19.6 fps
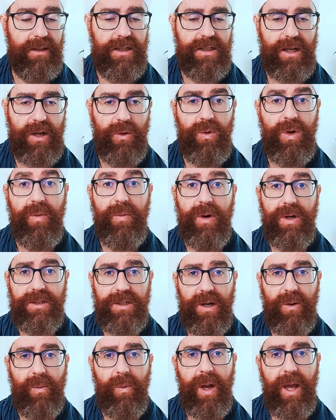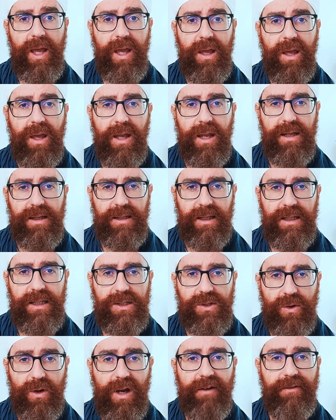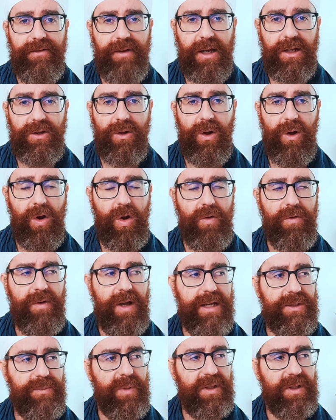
There is a universal way that it's going to affect all of us.